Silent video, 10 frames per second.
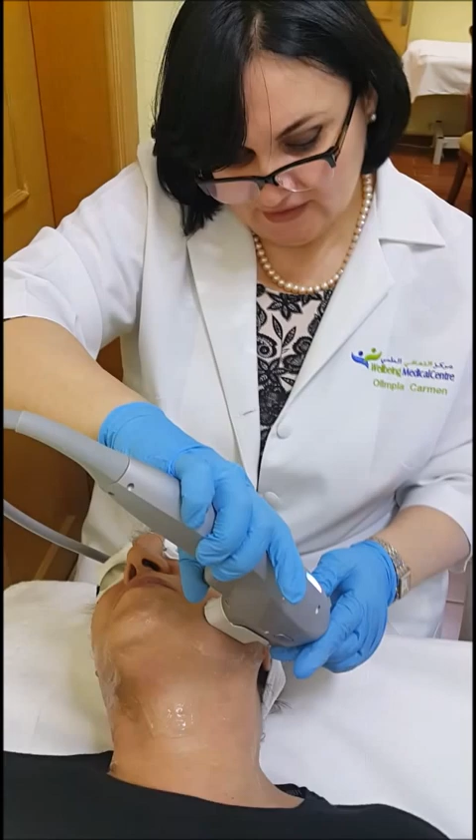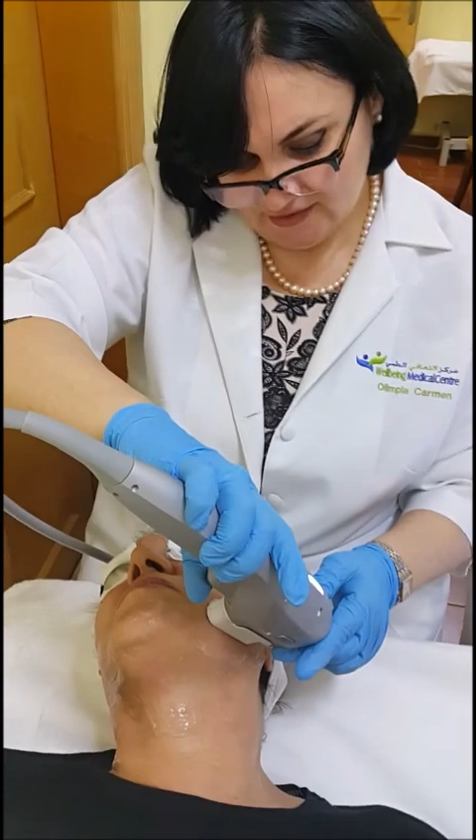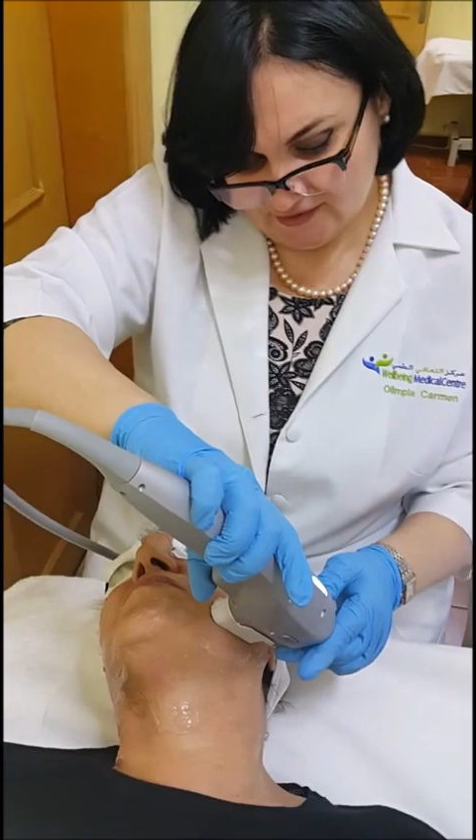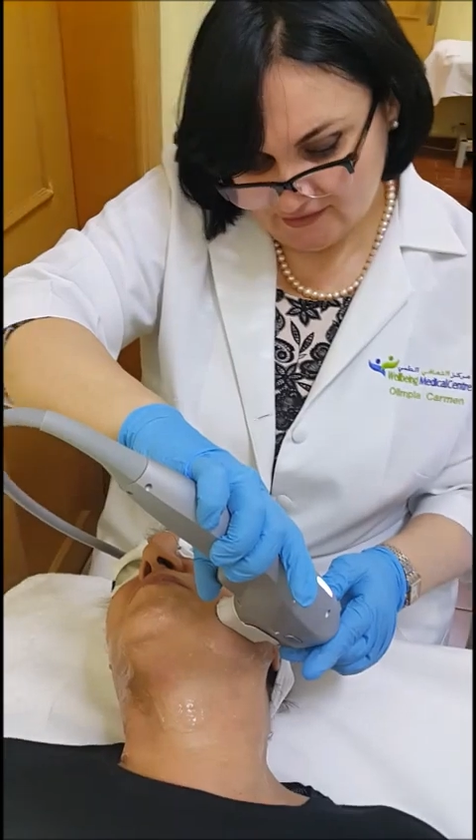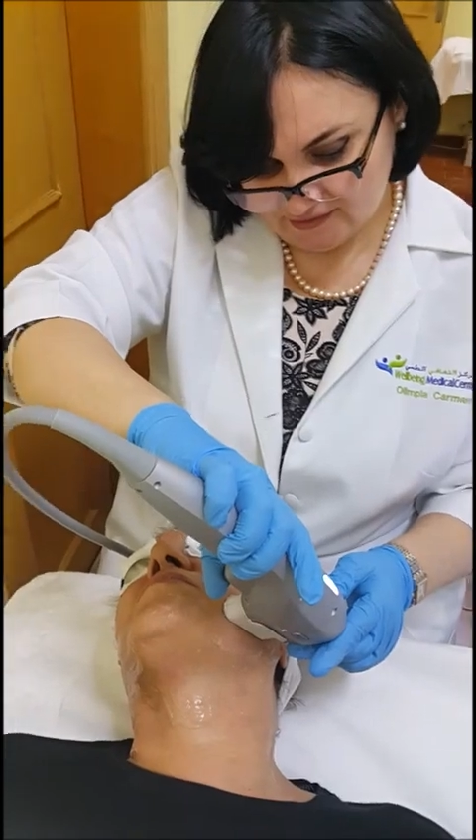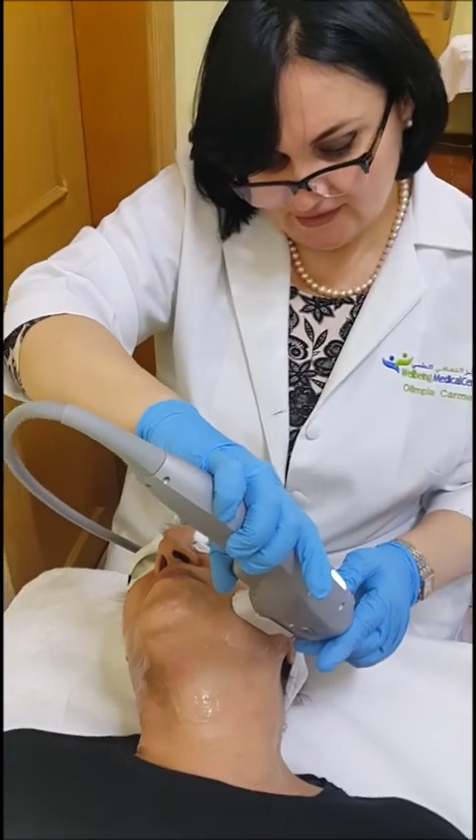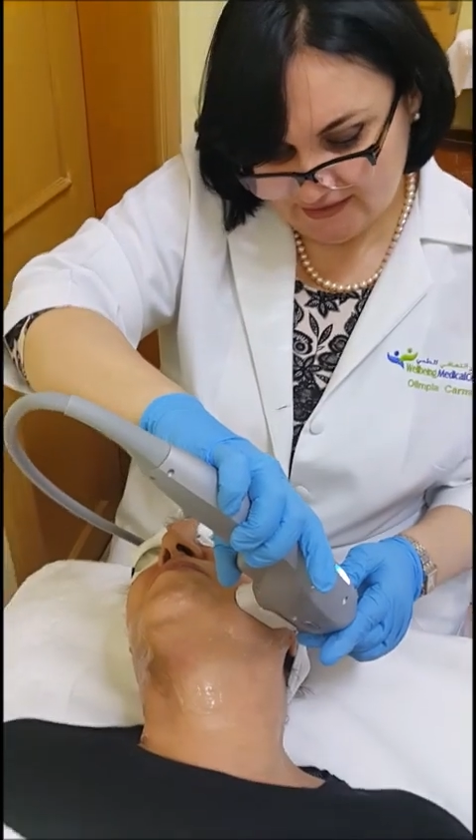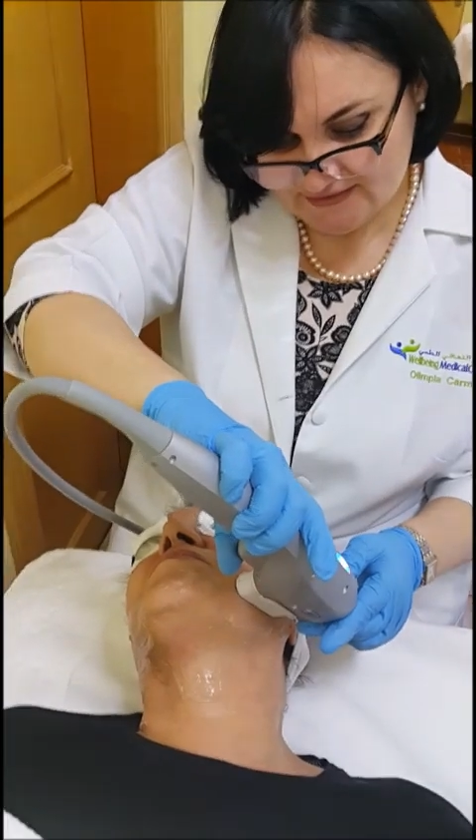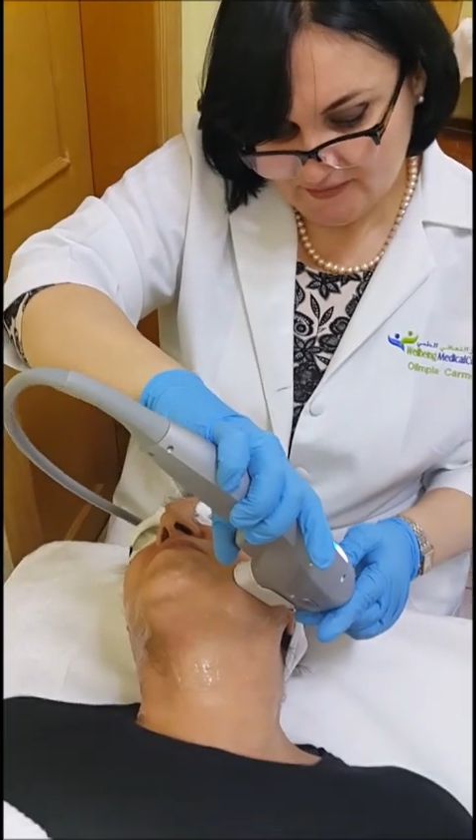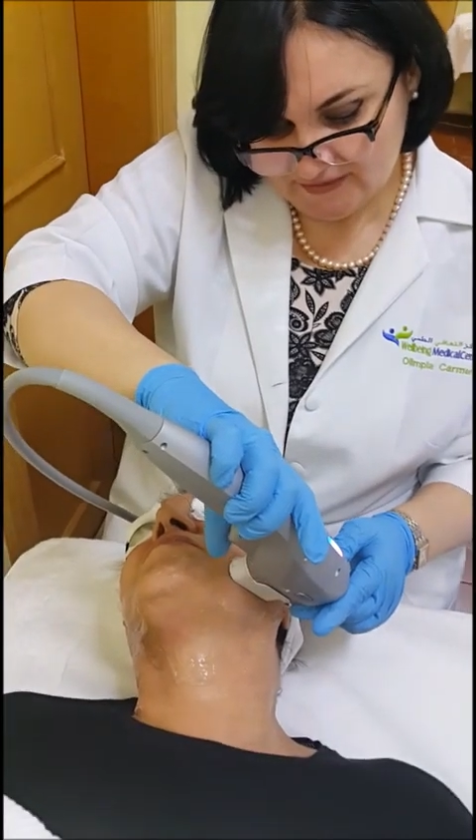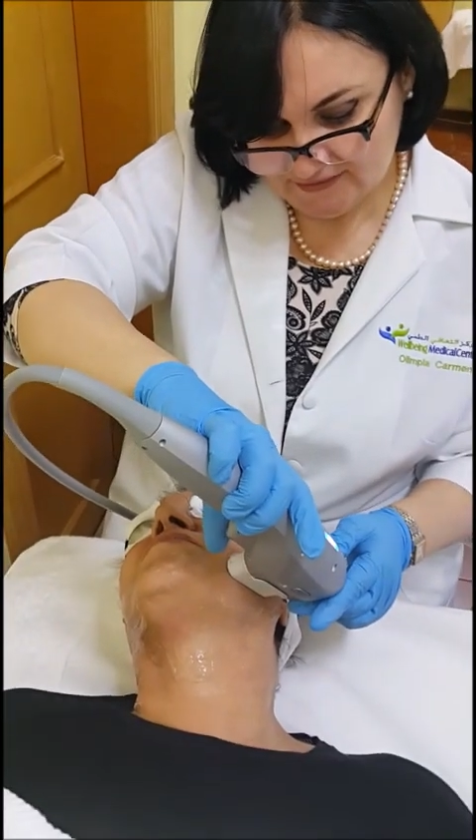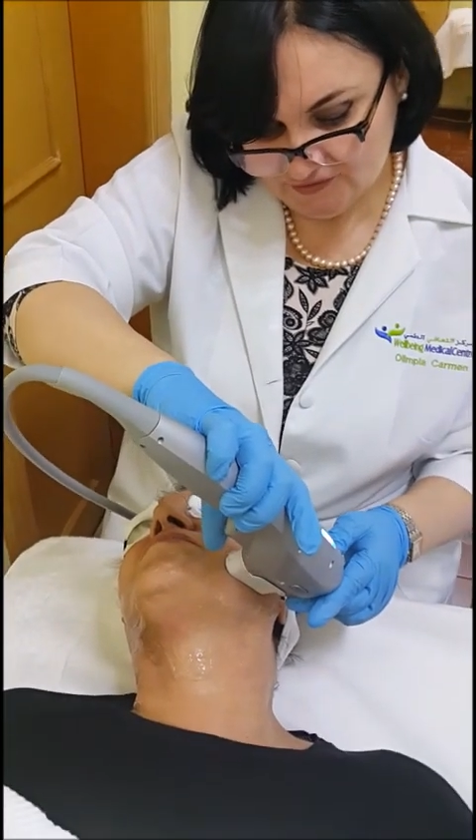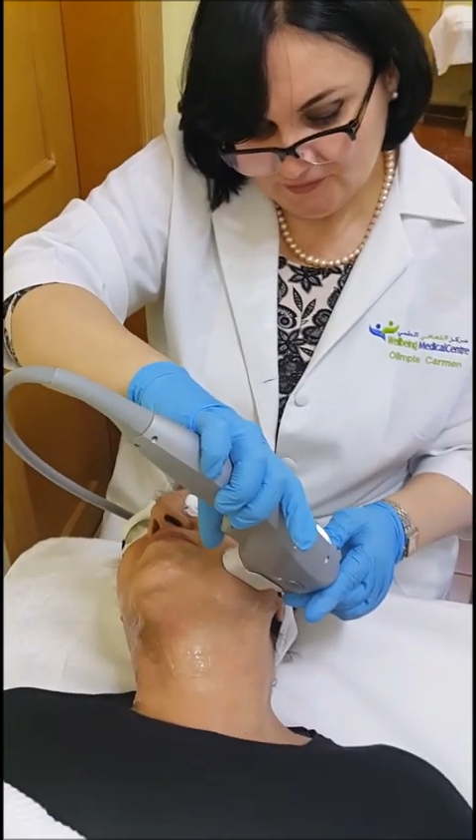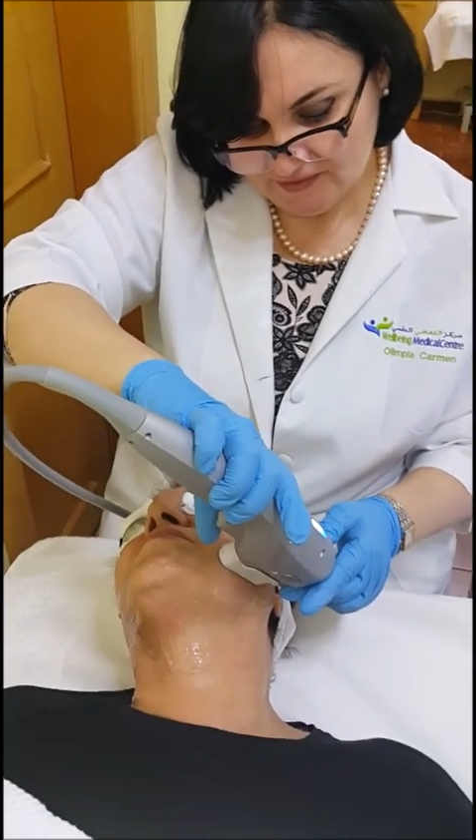Then it's better to